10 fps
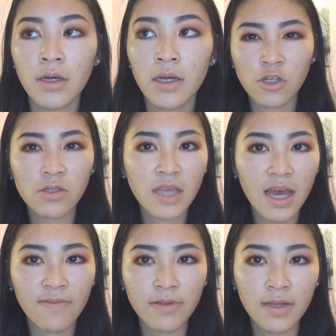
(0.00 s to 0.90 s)
choose
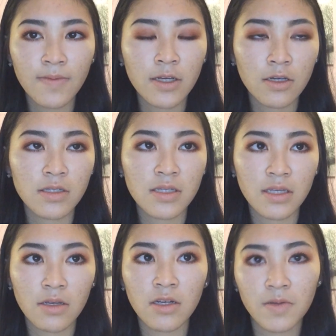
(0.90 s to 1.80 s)
carefully because
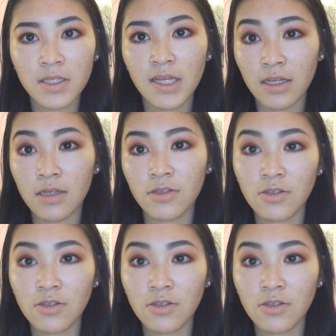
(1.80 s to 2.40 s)
you're going to be spending